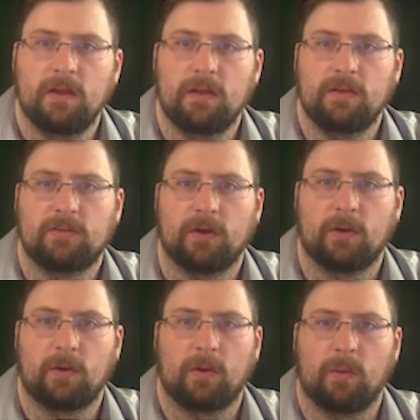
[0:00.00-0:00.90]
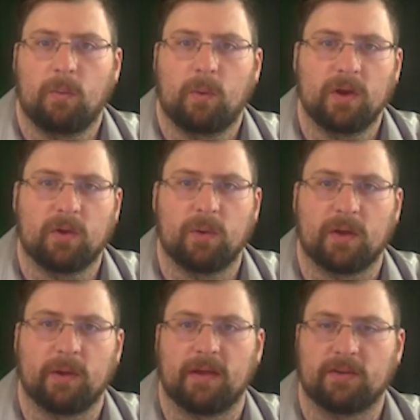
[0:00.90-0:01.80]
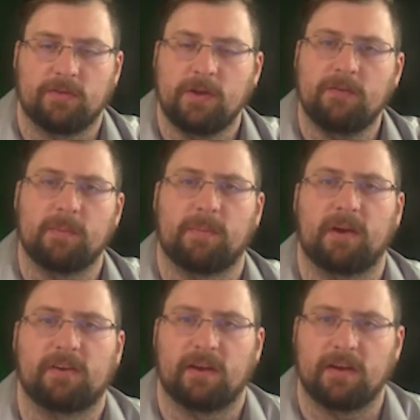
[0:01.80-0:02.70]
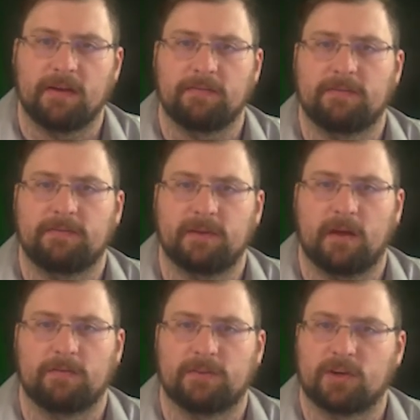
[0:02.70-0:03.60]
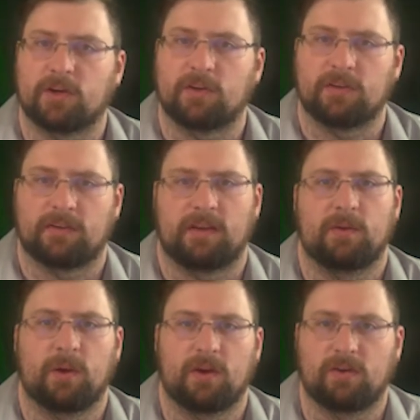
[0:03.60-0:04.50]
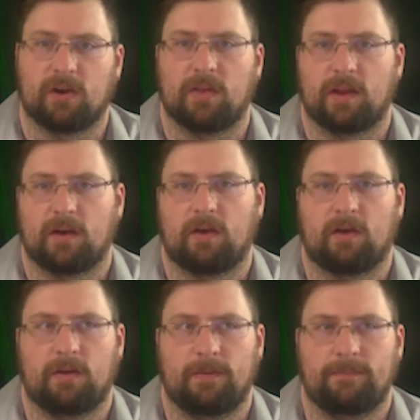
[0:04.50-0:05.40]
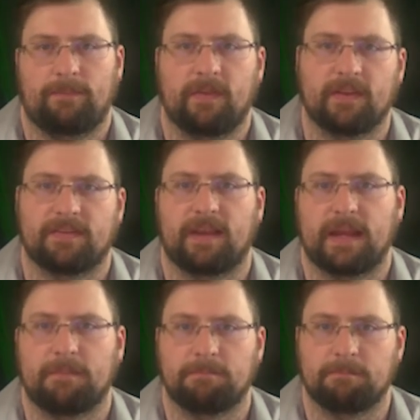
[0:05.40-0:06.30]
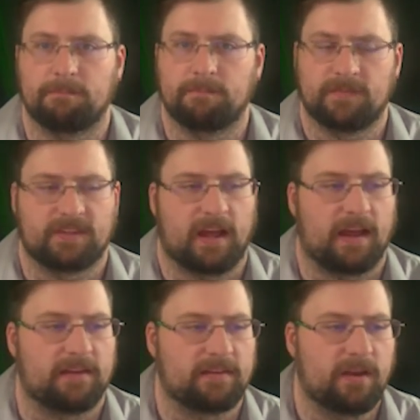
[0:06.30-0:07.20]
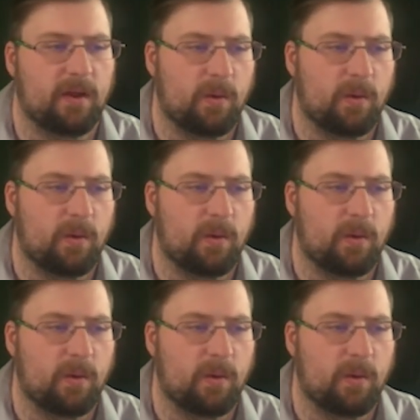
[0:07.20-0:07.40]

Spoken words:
So one quick way, so if you have a bunch of circles that you want to draw that are all the same size,